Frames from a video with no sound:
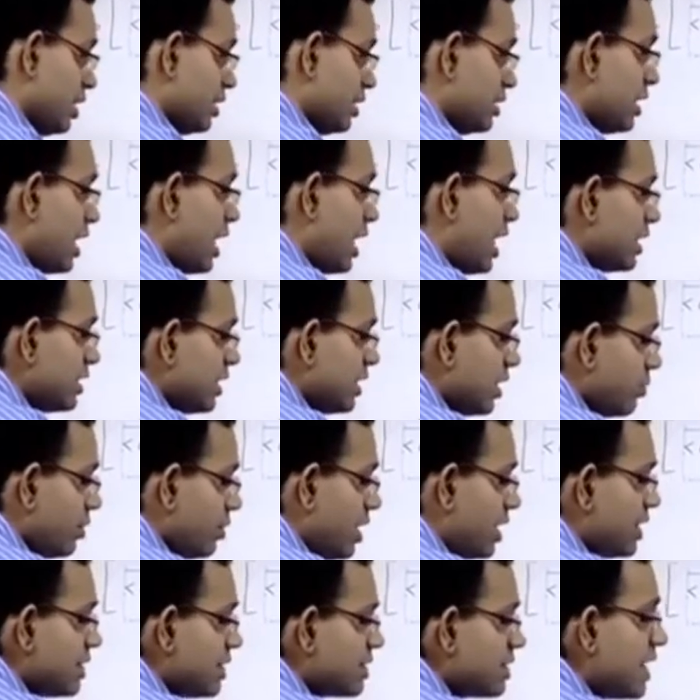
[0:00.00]
The other
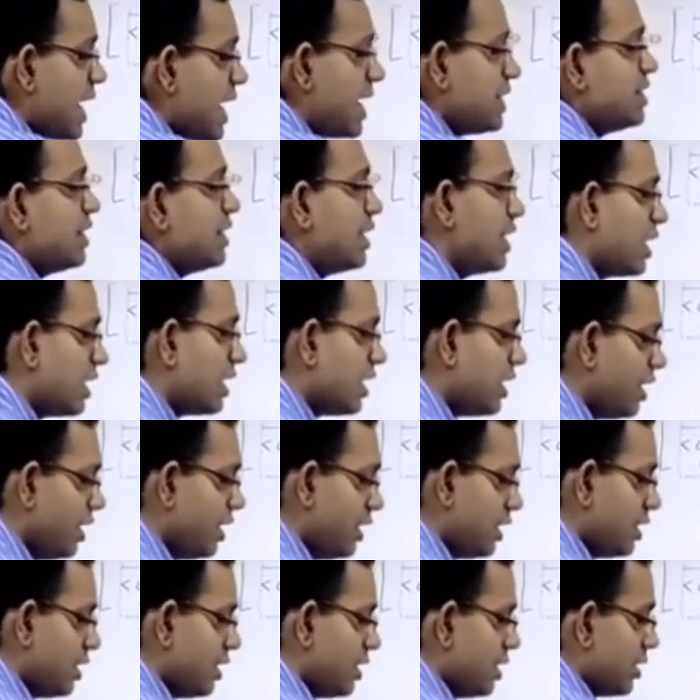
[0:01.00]
one is natural,
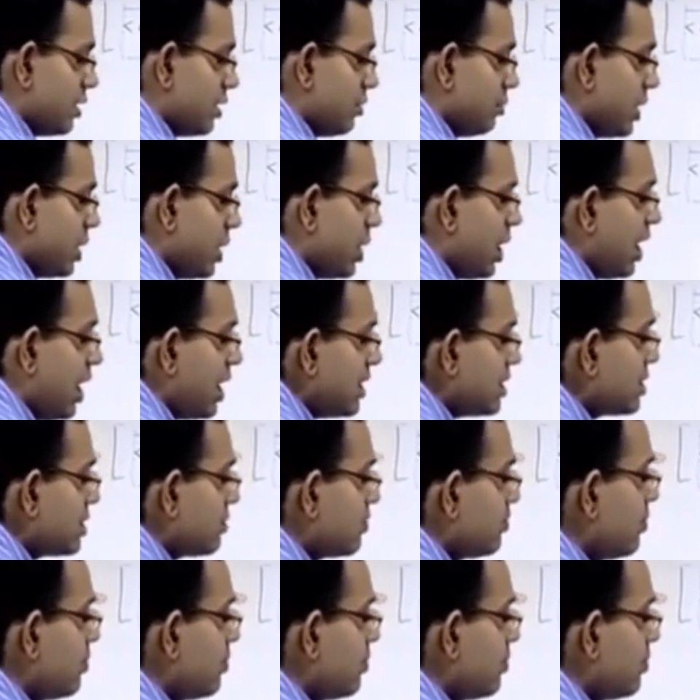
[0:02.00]
because